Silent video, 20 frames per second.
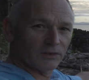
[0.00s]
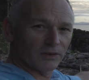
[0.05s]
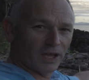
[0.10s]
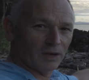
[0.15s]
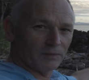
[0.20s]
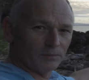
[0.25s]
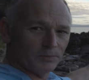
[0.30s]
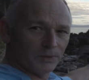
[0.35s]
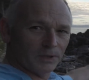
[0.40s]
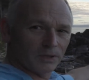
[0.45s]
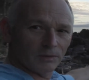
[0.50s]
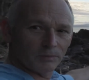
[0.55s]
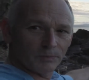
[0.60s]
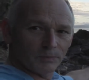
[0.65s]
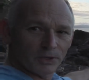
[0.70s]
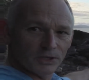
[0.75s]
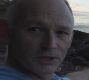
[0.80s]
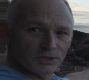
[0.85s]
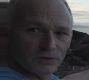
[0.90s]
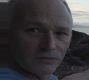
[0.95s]
that big
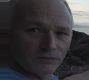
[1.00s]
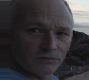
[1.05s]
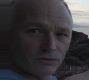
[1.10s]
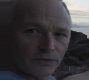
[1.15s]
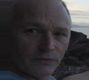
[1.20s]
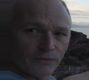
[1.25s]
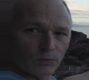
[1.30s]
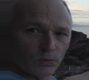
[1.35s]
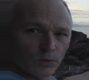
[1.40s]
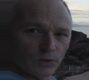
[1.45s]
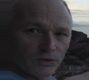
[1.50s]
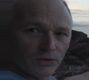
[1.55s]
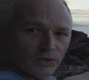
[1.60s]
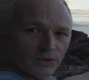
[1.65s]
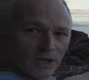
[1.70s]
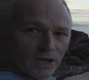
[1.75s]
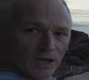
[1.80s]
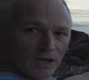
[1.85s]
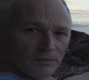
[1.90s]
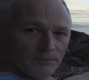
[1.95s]
piece of driftwood
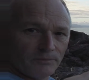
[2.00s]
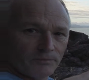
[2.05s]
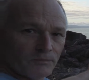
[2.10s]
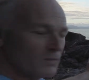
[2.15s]
there.